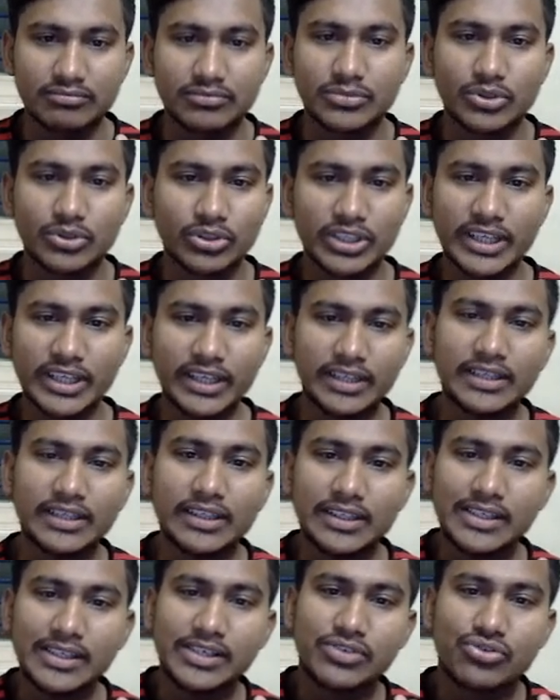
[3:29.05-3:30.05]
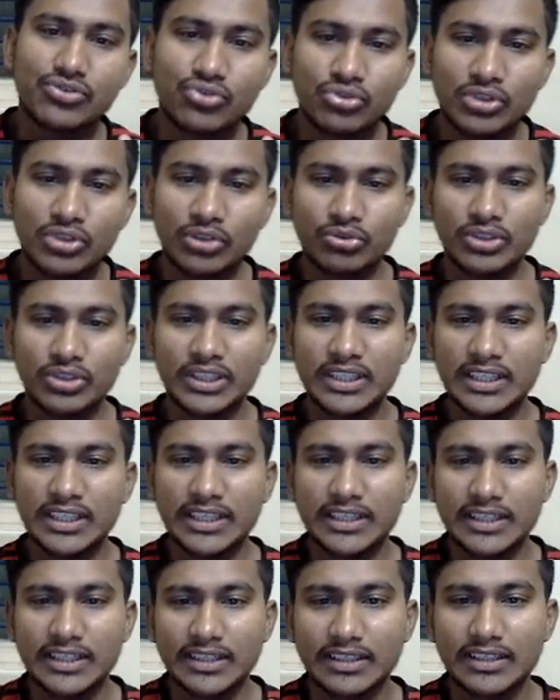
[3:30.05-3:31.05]
Okay. So now here
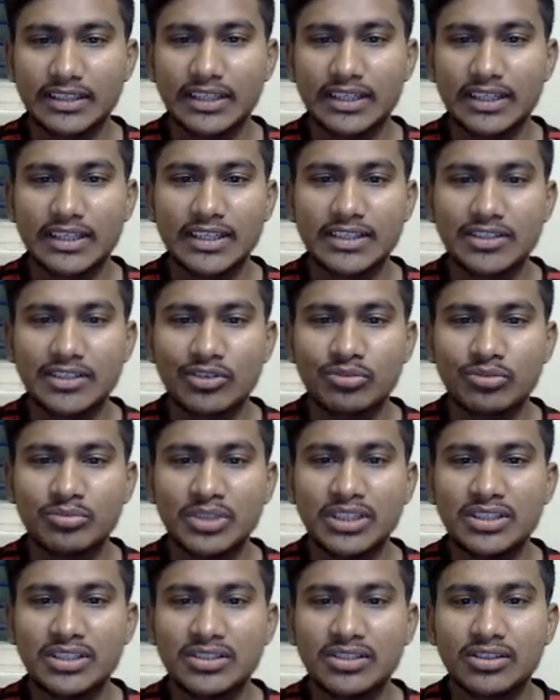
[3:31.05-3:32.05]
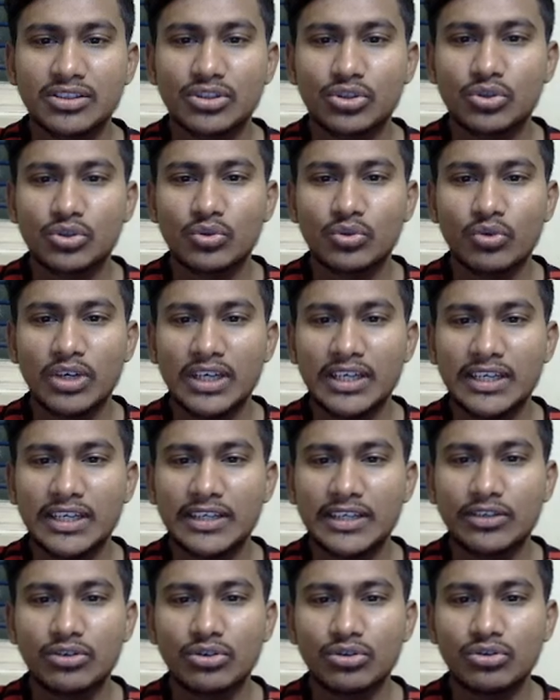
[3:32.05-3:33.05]
it is how much? 12
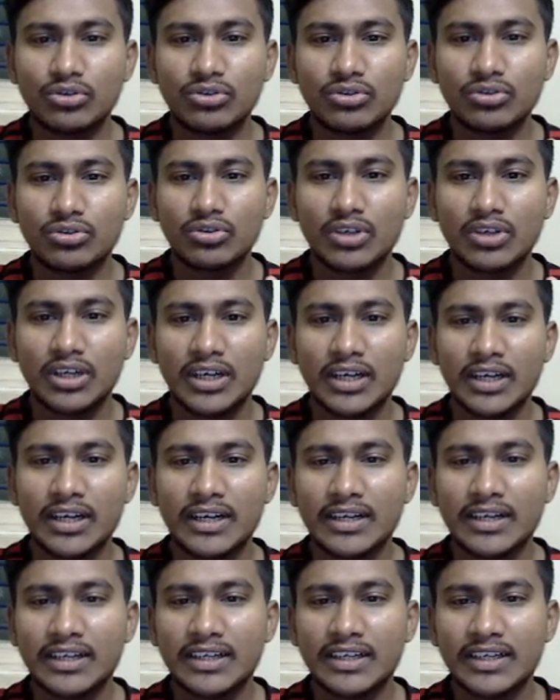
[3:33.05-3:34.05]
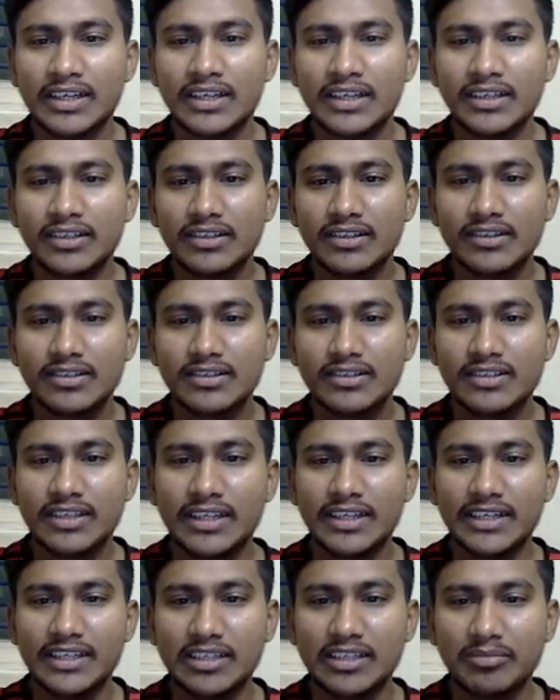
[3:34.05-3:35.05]
into 100
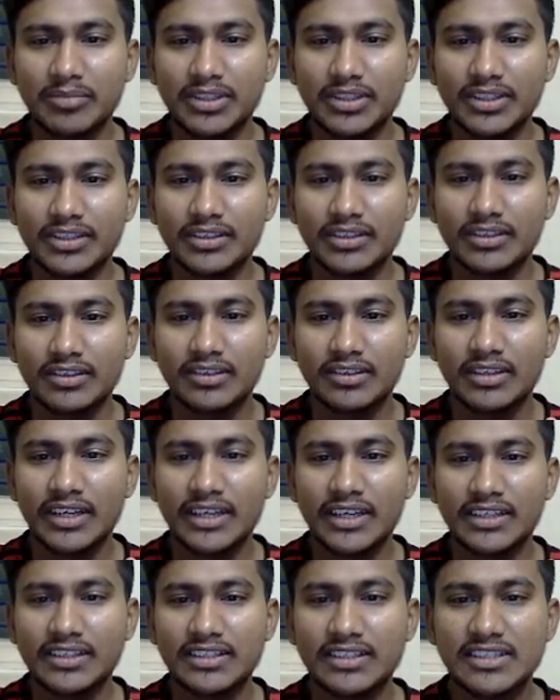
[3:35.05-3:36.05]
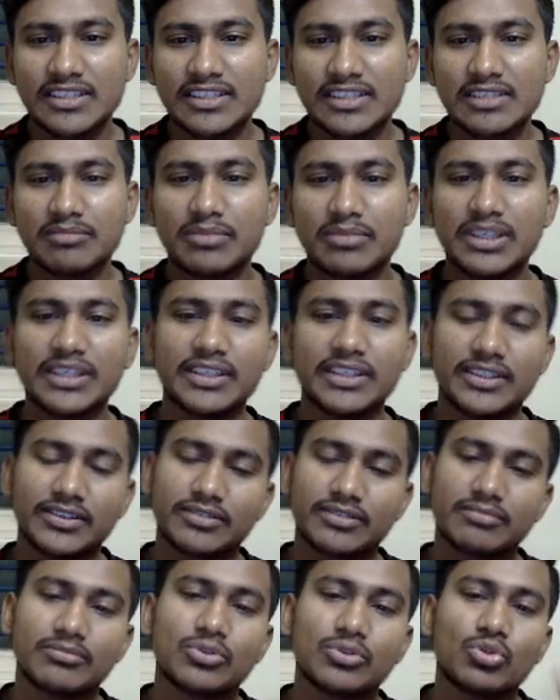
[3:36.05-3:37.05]
centimeter, right? This is in meters.
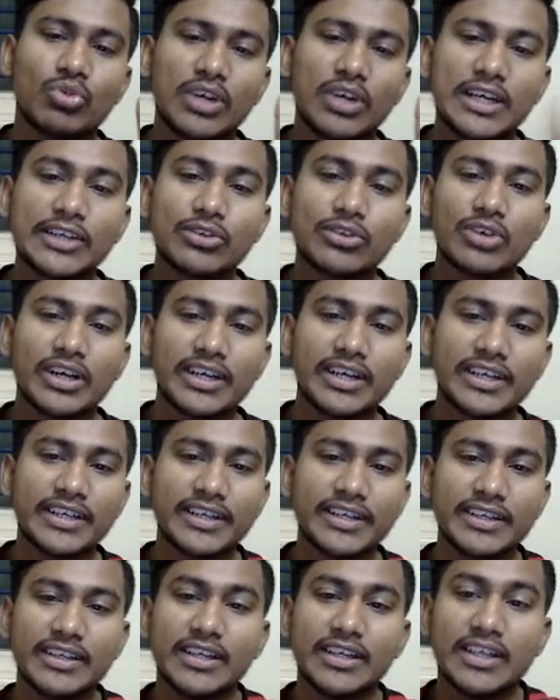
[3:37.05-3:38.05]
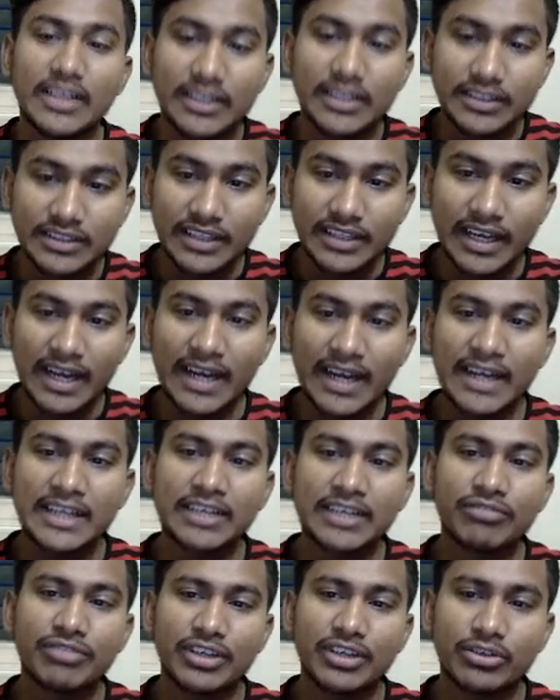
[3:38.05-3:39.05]
12 into 100. That
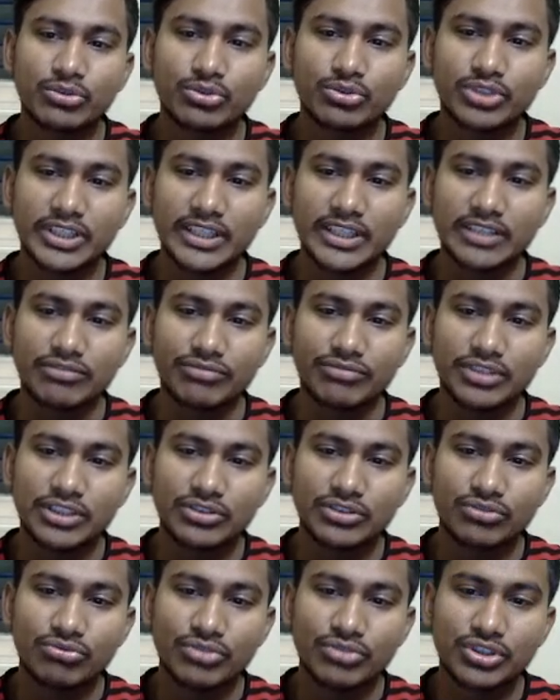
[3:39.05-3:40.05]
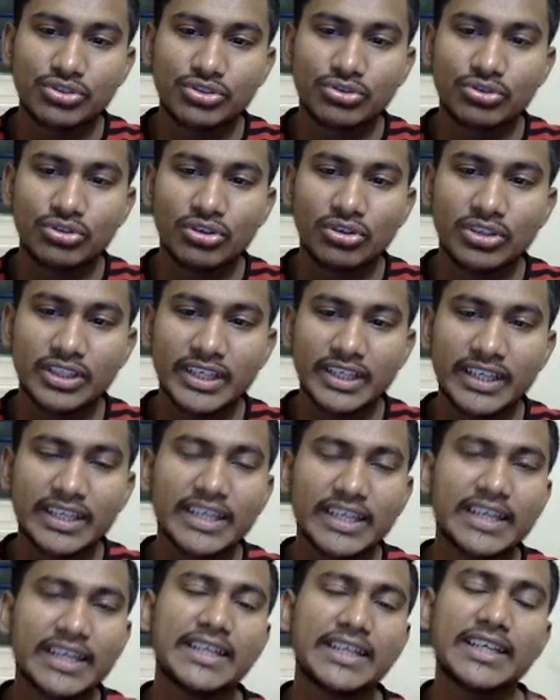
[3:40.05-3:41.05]
we have to take. We should not take
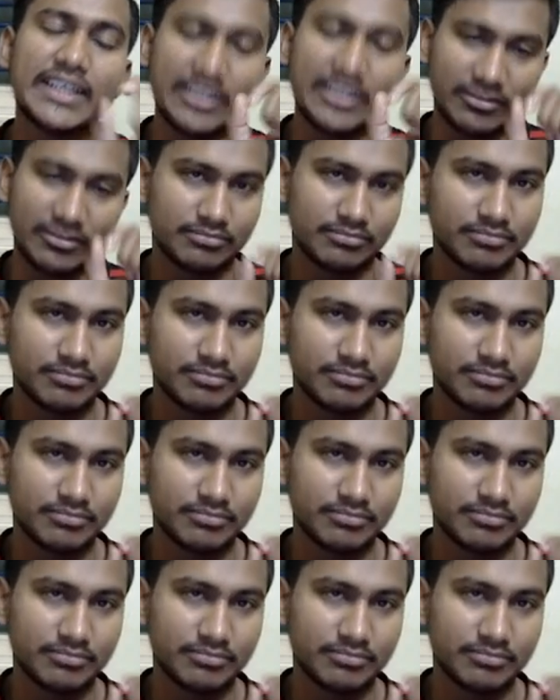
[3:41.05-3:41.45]
18.